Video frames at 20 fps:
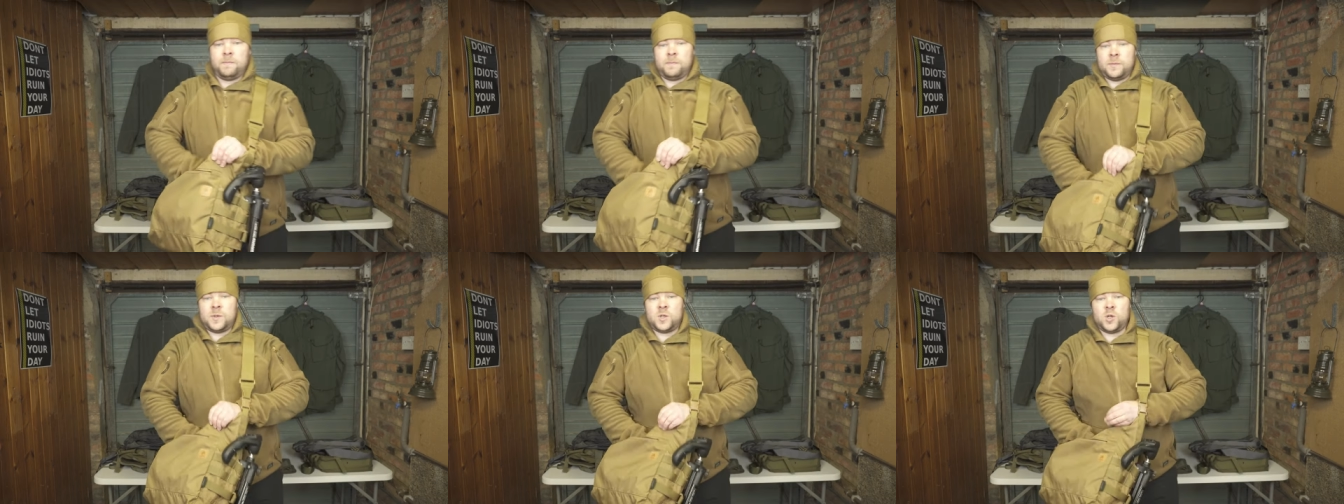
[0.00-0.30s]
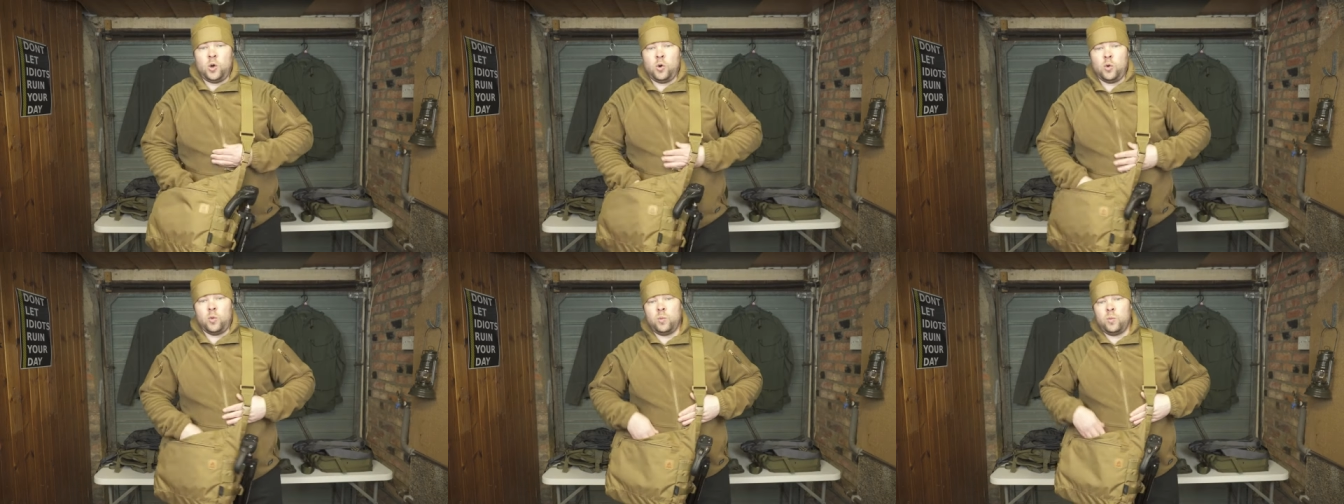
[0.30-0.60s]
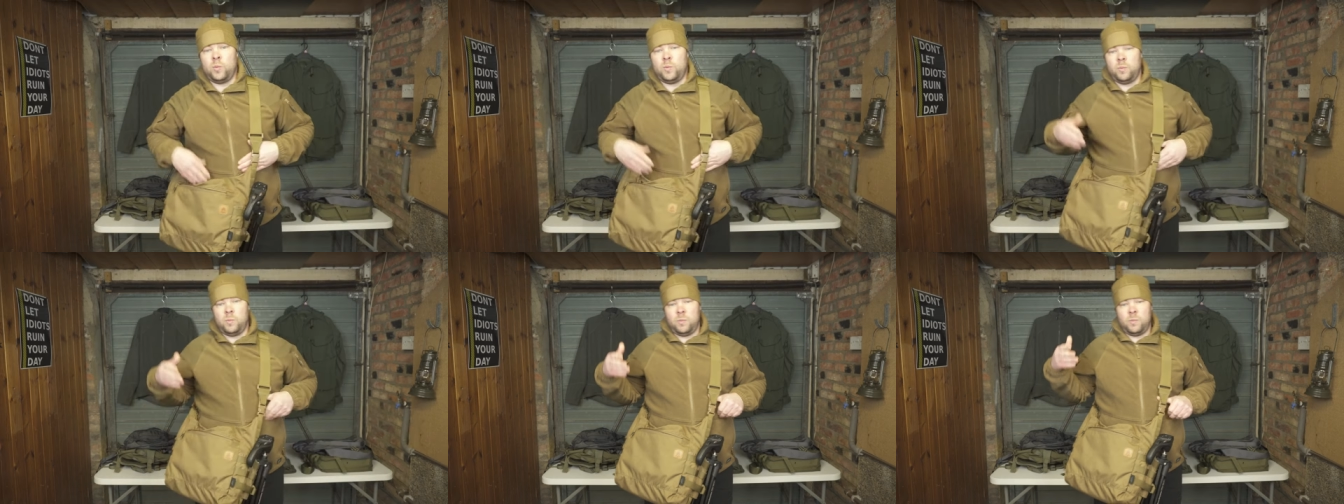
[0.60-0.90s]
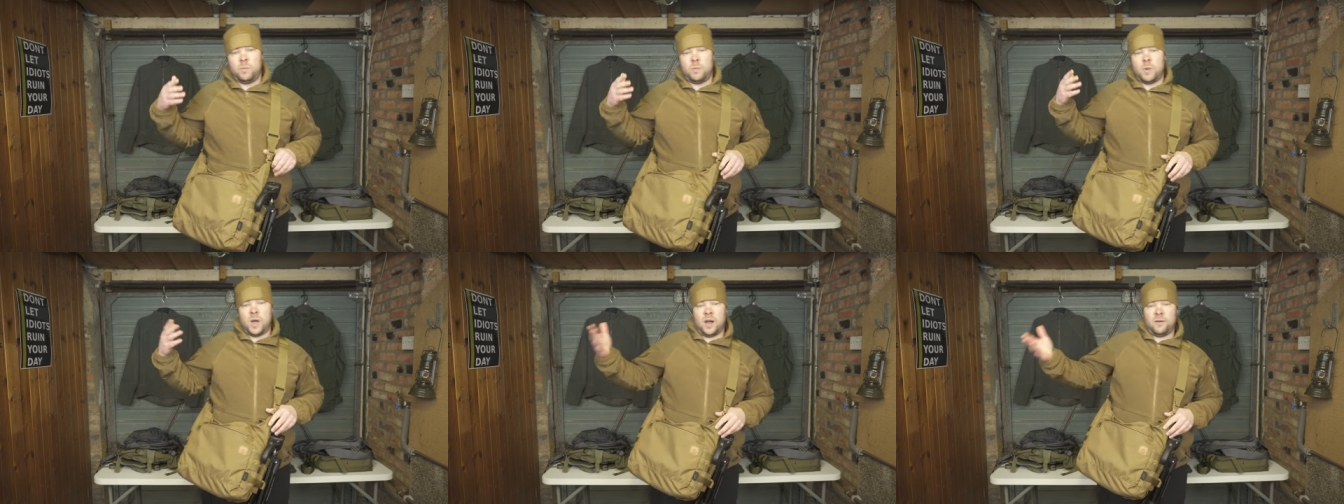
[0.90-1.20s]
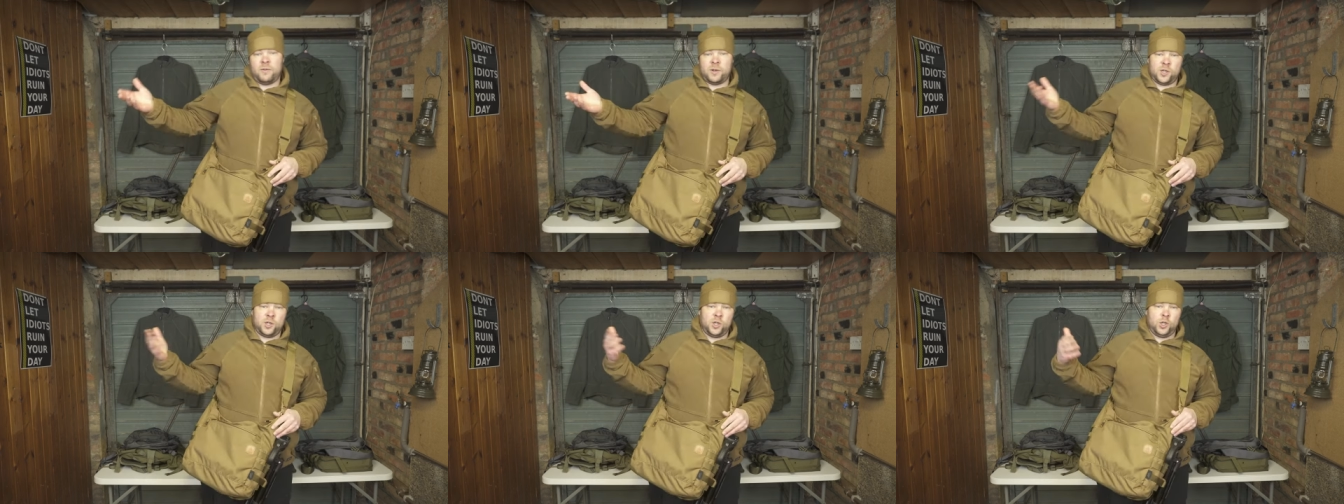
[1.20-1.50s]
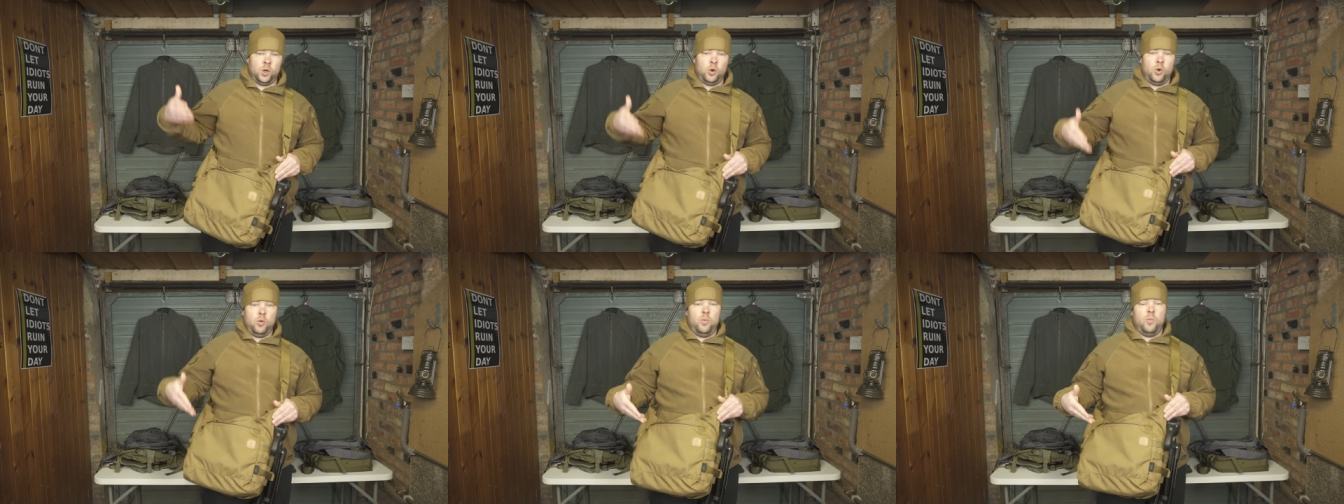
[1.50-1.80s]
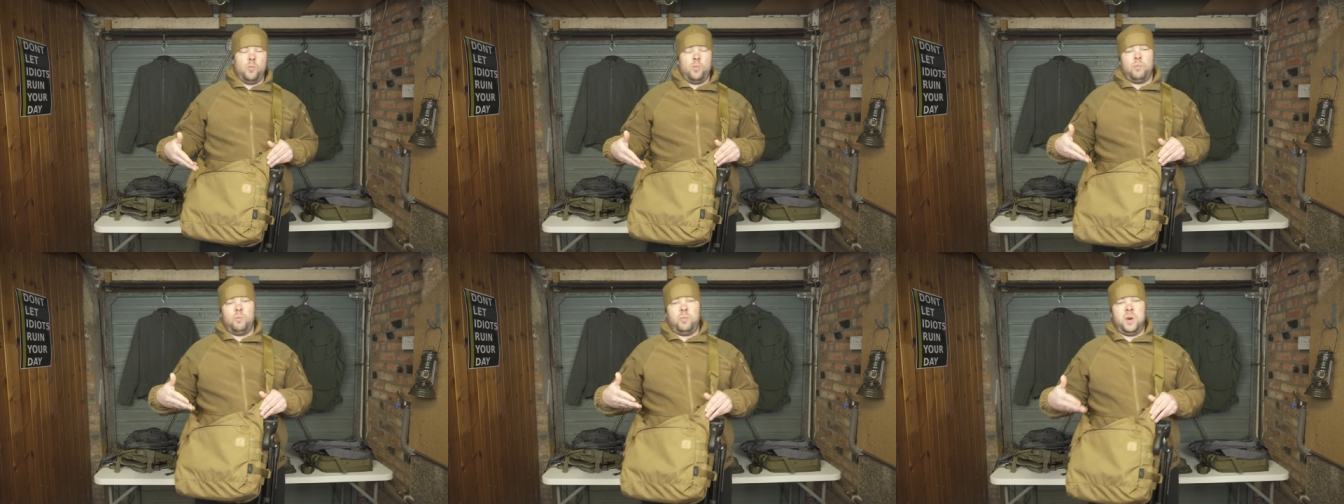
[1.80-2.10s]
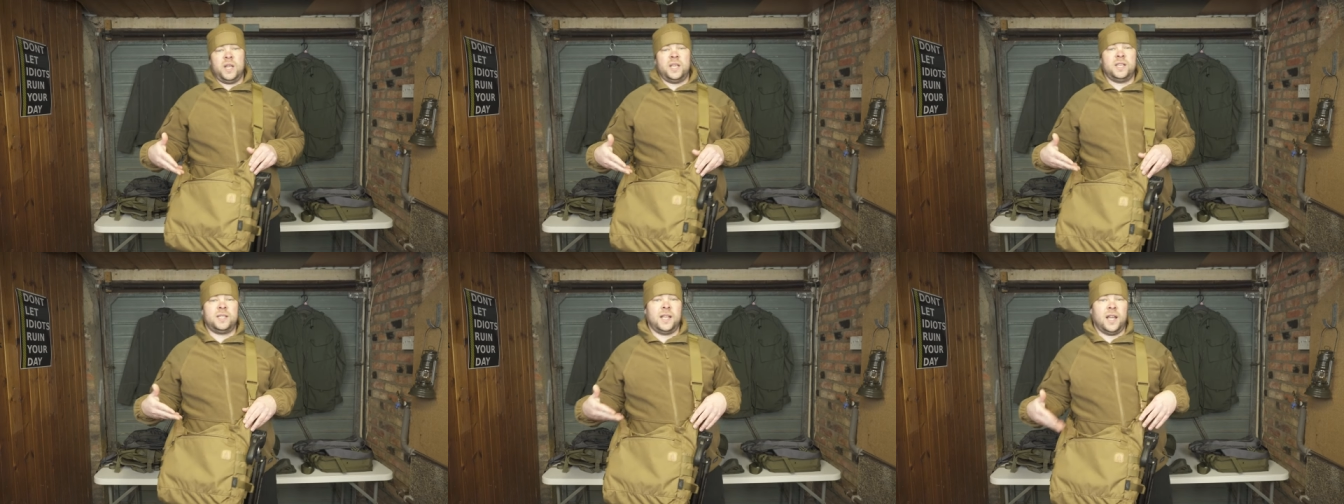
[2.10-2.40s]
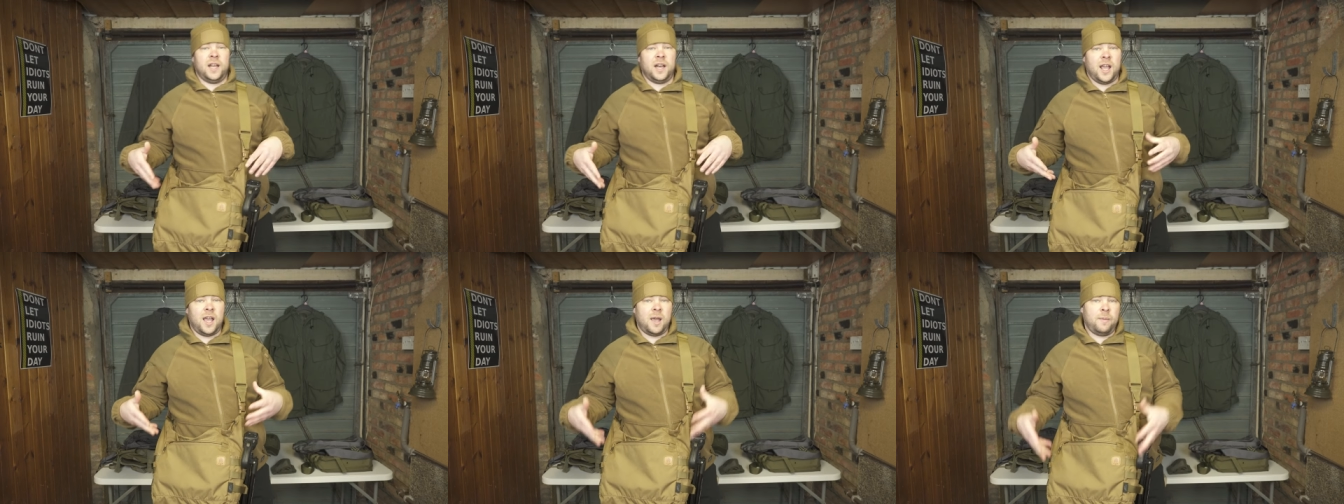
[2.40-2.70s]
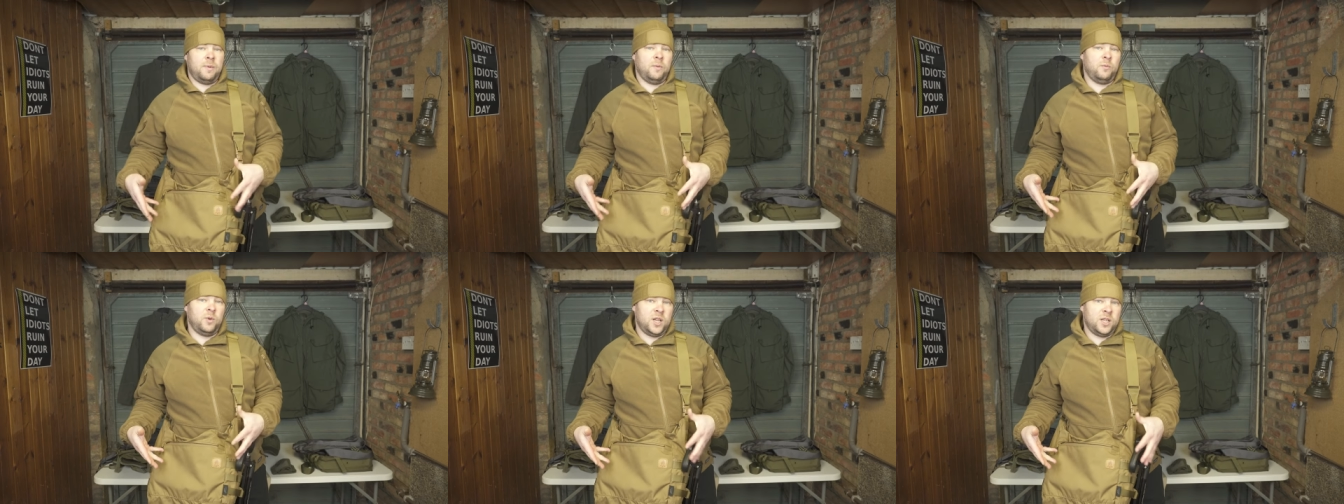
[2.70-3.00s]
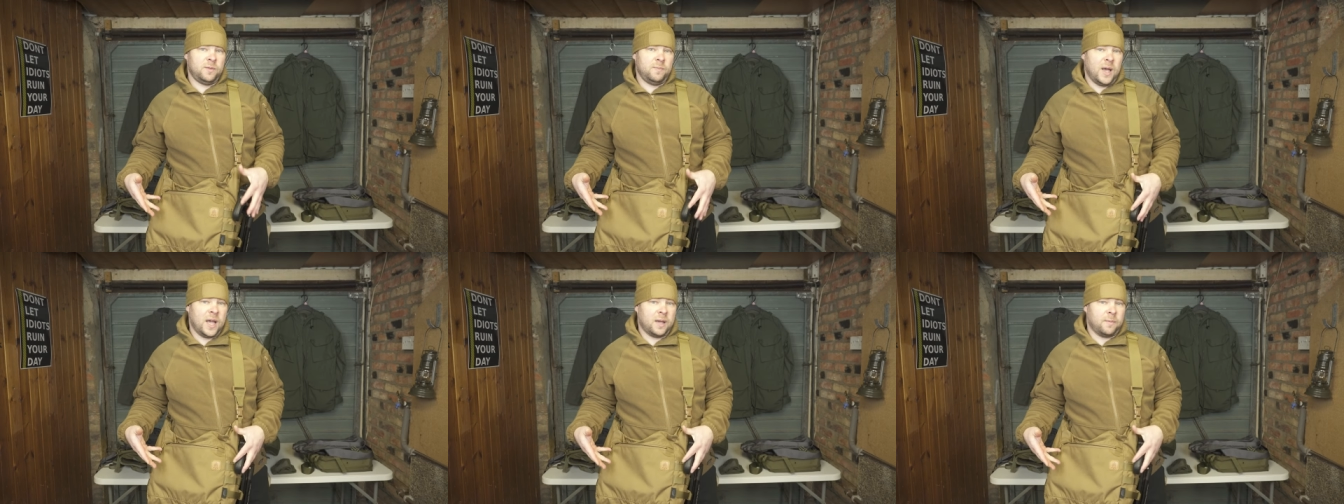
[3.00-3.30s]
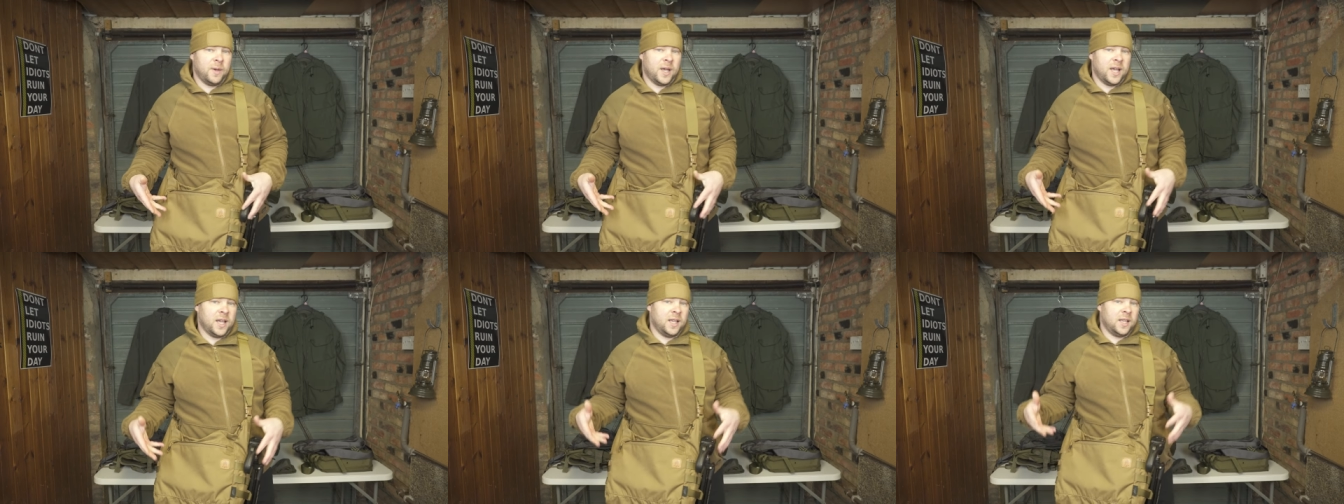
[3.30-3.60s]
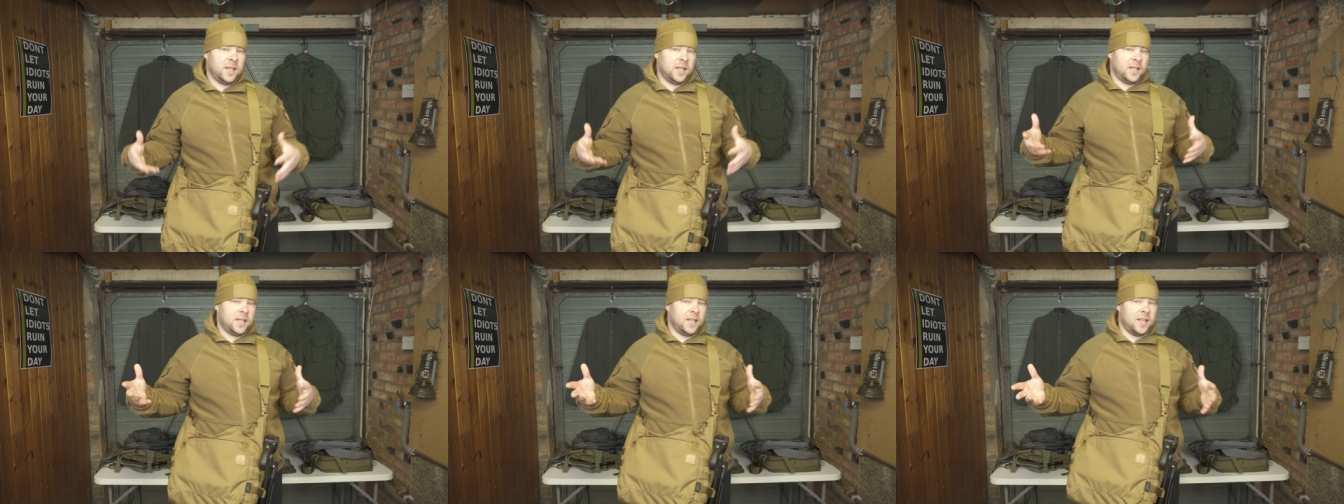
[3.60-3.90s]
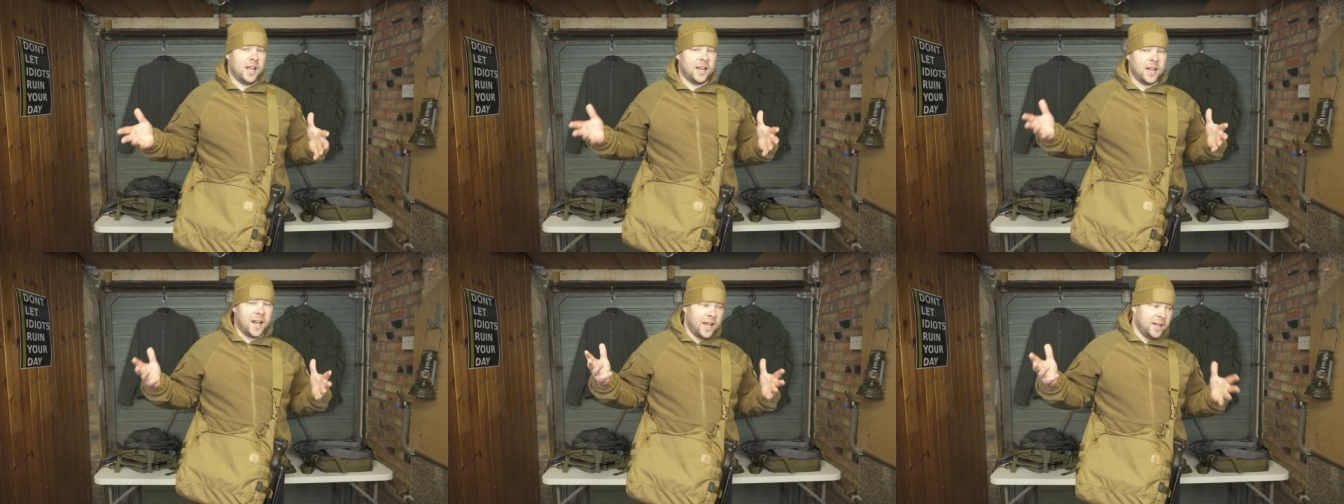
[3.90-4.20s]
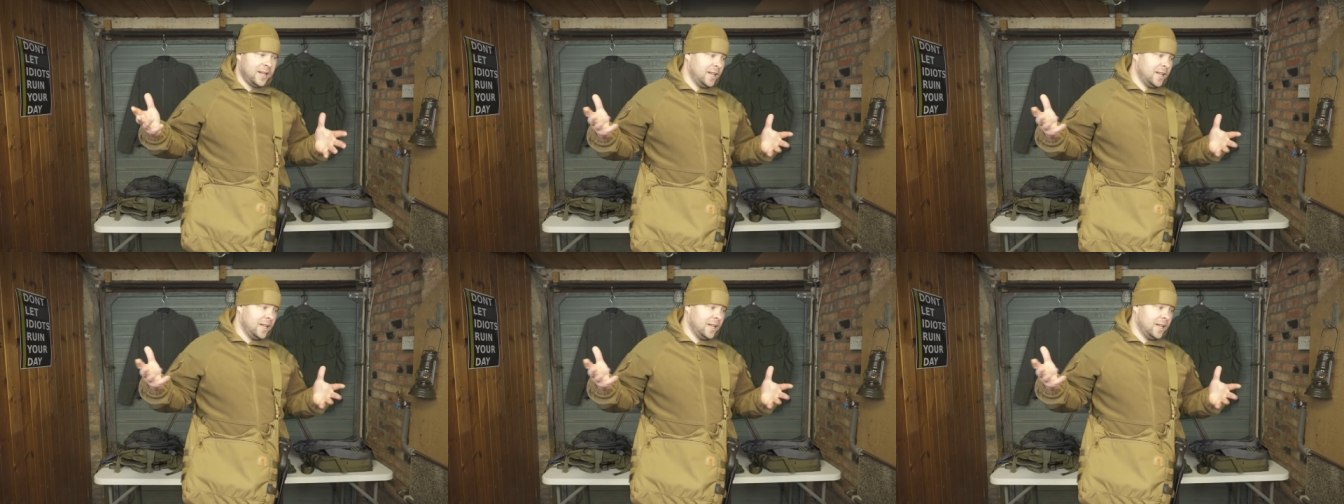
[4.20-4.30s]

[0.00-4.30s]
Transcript: So I was so pleased and happy with this backpack that I